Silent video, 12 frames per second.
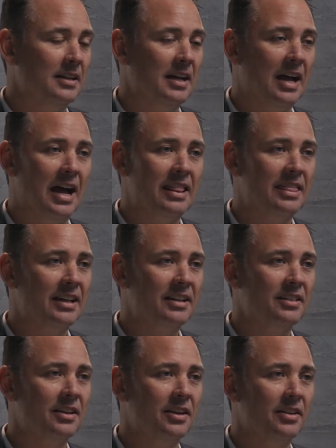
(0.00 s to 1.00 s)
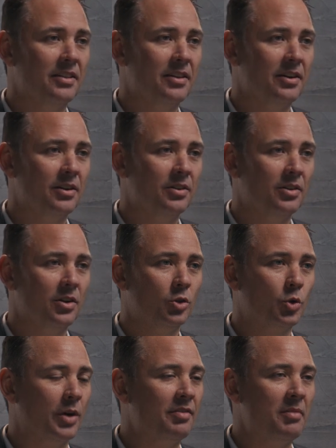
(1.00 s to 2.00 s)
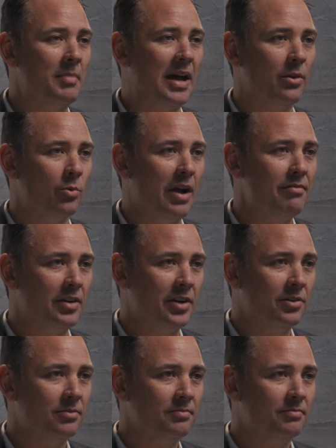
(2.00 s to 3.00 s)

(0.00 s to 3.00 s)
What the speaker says: I think they're driven by the revenue.